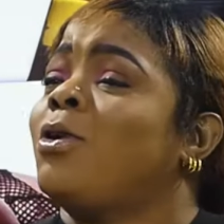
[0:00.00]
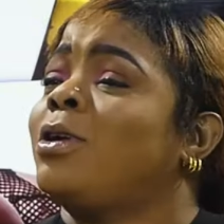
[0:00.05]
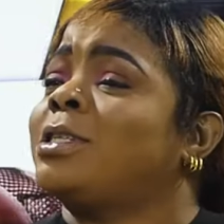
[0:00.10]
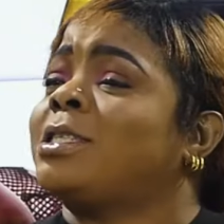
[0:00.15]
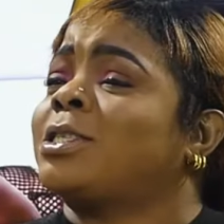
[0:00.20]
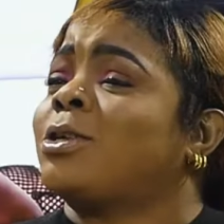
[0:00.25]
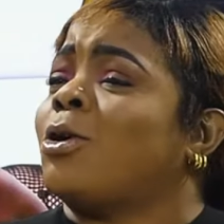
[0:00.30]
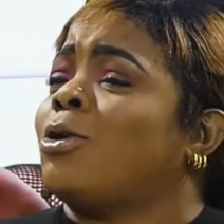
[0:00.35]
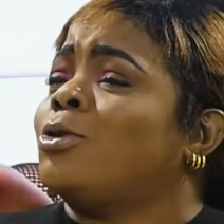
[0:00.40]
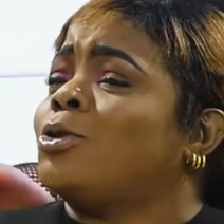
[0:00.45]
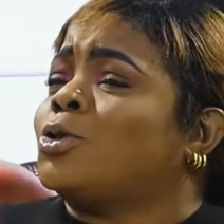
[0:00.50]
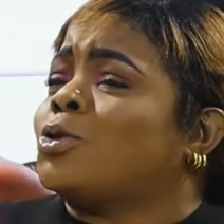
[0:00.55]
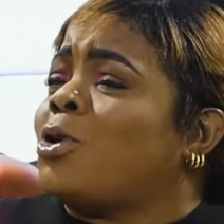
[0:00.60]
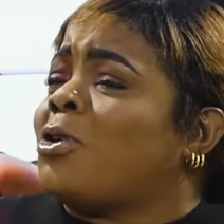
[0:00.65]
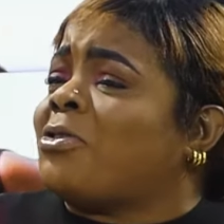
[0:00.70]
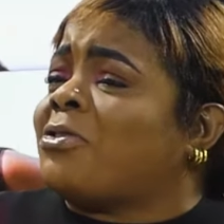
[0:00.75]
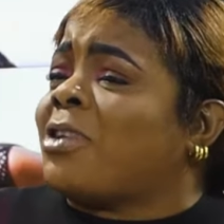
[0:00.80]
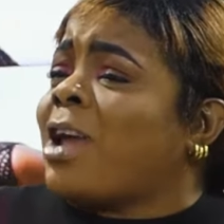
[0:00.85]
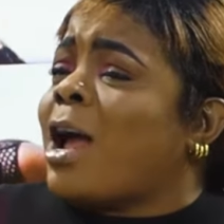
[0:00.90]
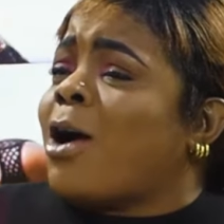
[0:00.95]
wants you, I'm
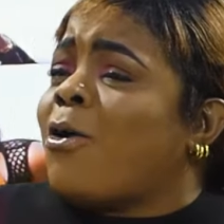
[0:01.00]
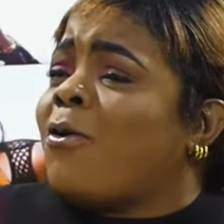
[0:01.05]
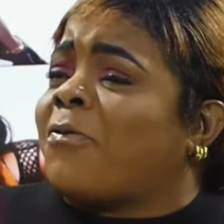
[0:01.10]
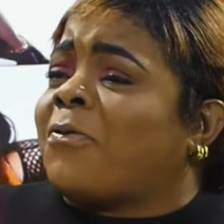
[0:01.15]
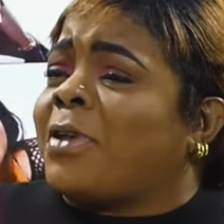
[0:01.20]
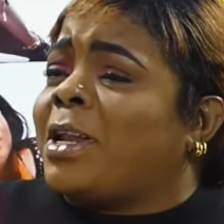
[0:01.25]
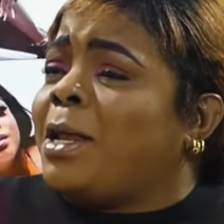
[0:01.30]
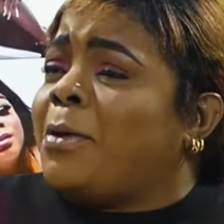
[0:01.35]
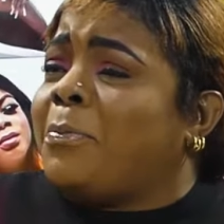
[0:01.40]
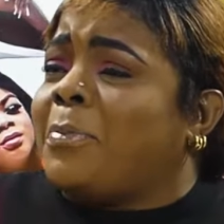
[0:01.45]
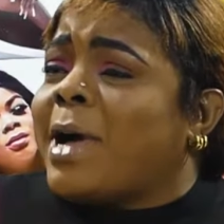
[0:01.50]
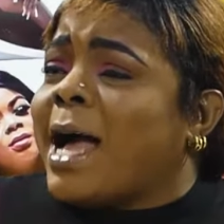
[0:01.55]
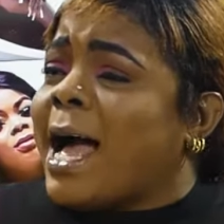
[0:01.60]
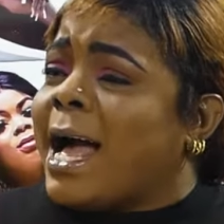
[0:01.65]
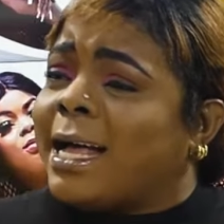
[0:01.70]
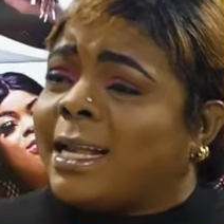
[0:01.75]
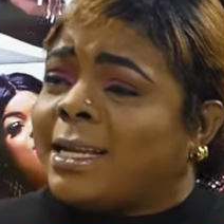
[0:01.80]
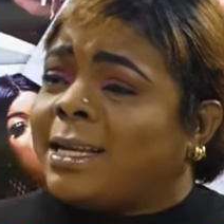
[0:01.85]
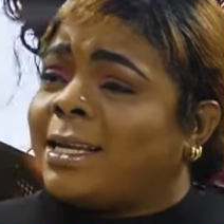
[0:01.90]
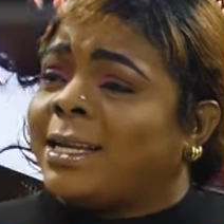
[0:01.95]
so sure I'll feel it
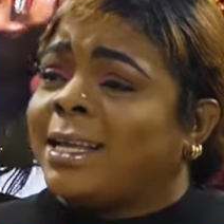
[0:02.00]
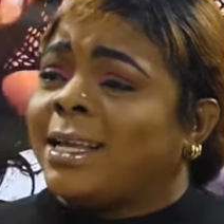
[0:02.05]
bad.